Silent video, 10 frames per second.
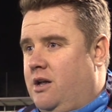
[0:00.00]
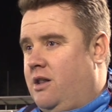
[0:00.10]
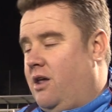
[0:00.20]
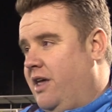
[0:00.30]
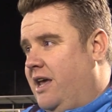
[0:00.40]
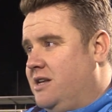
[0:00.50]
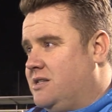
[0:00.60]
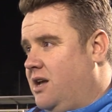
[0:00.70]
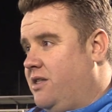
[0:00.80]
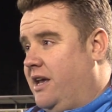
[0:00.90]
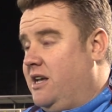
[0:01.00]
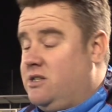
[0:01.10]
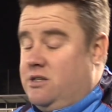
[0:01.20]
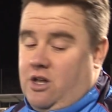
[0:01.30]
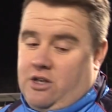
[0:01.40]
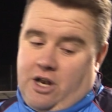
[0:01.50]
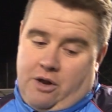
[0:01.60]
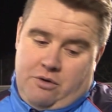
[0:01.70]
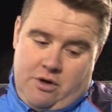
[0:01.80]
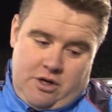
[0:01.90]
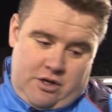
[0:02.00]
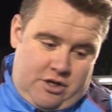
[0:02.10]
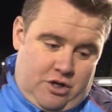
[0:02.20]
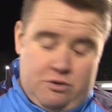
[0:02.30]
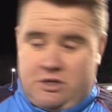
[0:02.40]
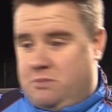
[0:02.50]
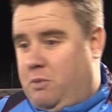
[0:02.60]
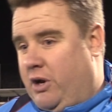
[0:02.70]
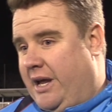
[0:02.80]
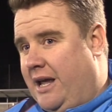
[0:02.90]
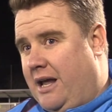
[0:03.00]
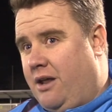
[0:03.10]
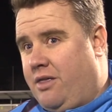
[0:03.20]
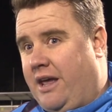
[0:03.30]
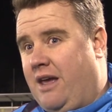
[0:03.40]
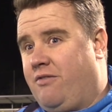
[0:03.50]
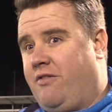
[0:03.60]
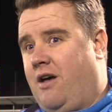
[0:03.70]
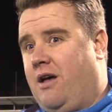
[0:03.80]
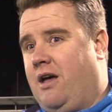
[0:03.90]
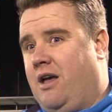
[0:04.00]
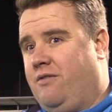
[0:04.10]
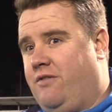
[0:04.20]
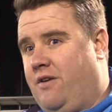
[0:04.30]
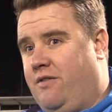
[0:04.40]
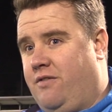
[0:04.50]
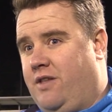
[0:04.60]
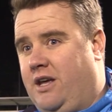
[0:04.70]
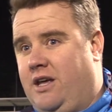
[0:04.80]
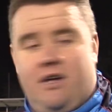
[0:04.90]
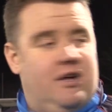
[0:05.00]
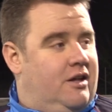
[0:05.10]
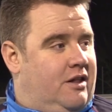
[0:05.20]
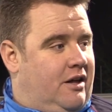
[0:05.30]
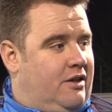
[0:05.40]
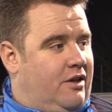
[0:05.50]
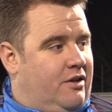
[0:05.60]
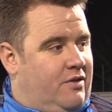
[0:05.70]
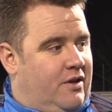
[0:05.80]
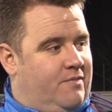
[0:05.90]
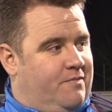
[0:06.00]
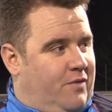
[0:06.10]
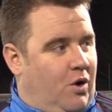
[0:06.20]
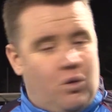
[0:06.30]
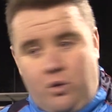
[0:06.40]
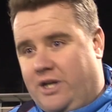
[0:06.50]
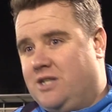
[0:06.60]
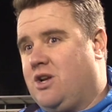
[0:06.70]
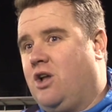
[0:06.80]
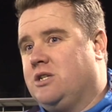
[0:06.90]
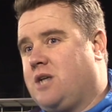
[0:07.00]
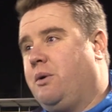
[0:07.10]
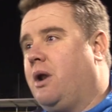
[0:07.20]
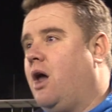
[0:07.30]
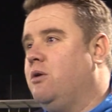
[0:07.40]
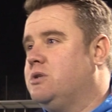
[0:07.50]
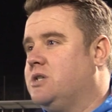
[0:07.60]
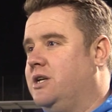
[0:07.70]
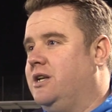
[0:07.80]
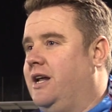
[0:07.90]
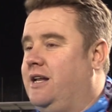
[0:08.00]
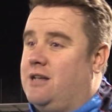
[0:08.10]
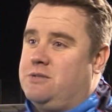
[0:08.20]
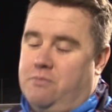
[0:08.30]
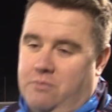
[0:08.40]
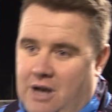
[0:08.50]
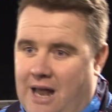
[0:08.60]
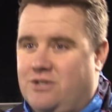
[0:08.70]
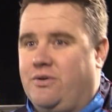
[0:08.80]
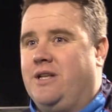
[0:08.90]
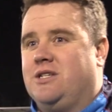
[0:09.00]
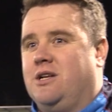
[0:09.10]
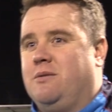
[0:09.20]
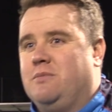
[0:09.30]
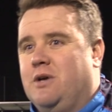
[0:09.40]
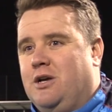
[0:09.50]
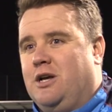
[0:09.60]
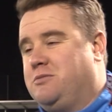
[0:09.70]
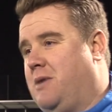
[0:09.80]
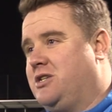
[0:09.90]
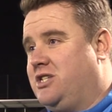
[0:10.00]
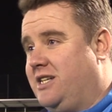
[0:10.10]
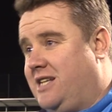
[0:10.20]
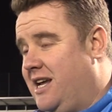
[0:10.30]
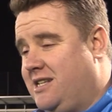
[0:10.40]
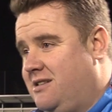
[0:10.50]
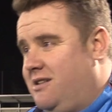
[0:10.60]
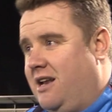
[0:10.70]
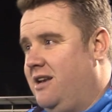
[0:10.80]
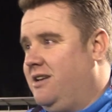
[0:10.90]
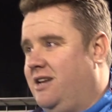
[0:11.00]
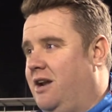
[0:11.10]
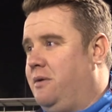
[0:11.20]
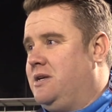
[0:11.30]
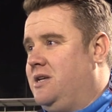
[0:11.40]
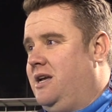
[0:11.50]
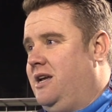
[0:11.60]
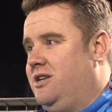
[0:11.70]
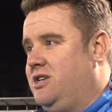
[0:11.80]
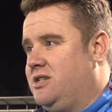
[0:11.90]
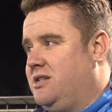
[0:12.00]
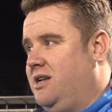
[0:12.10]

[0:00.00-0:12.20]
I think he's used his body, and I think if the hoardings aren't so close and he doesn't clatter into them as much as he did, then it just